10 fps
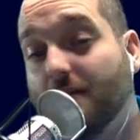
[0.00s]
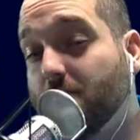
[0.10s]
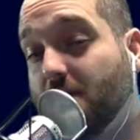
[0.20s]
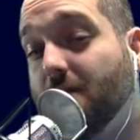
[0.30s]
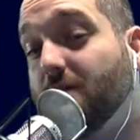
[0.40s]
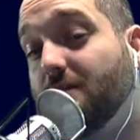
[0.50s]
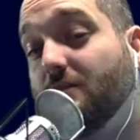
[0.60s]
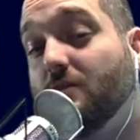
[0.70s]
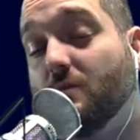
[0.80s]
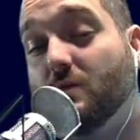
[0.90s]
maybe
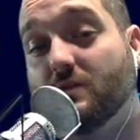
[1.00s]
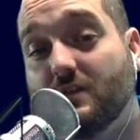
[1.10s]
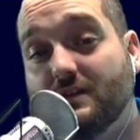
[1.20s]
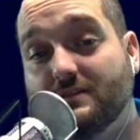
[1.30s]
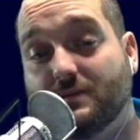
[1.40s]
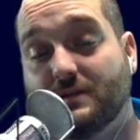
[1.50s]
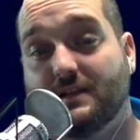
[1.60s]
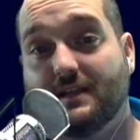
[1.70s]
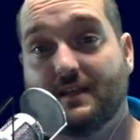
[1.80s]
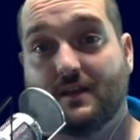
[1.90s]
two more things I want to
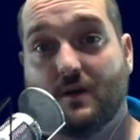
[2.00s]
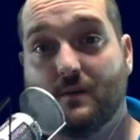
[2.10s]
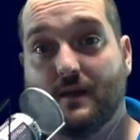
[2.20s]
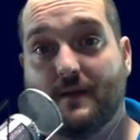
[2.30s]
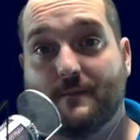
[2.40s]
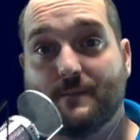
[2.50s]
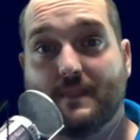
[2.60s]
let you know about.